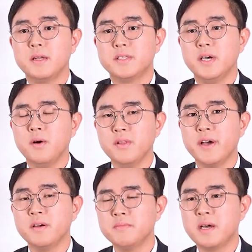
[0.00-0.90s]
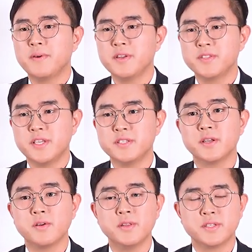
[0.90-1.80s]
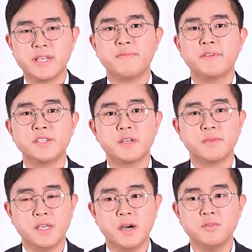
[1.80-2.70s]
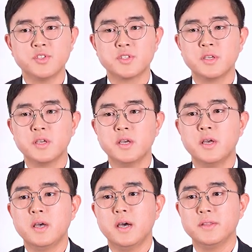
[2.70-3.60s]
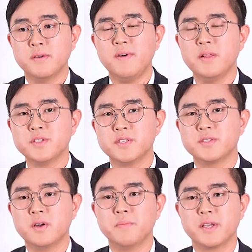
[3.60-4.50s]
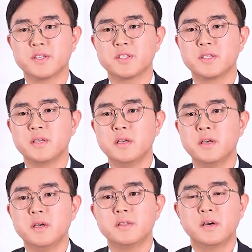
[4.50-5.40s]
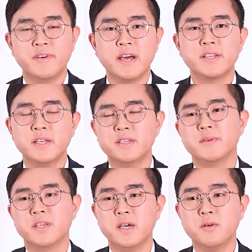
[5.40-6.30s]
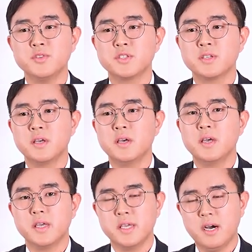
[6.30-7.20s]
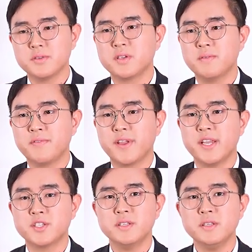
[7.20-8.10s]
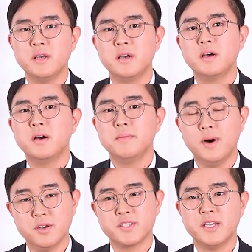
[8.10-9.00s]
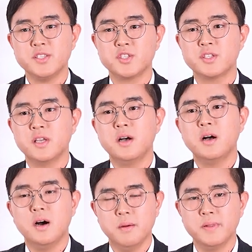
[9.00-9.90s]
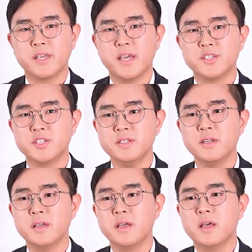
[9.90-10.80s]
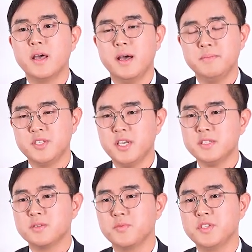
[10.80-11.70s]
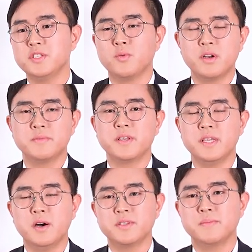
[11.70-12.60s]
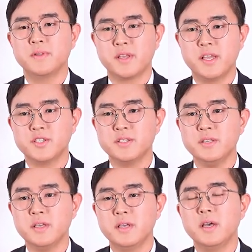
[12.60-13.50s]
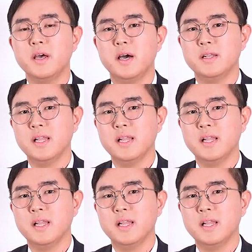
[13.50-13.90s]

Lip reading: The outline of my presentation includes the definition of Eos and the following 6 topics: the advantage of Eos, Eos configuration, process, application, MGS, which is one of the Eos application, and